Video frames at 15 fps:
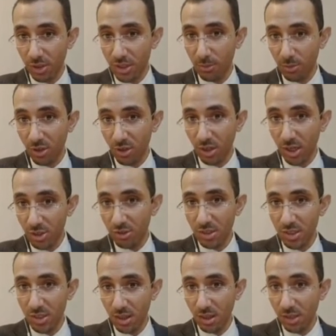for example, to
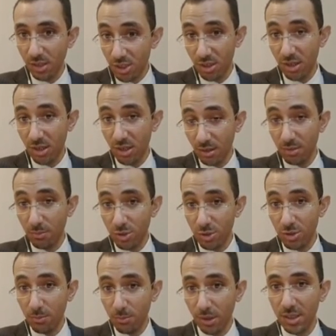countries in the region, and
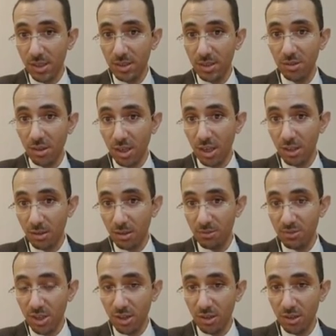most important to the
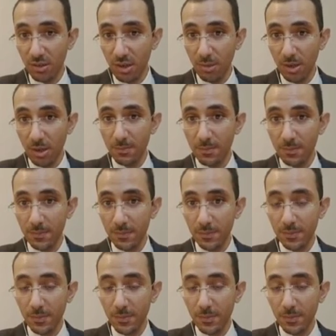Kingdom of Saudi Arabia.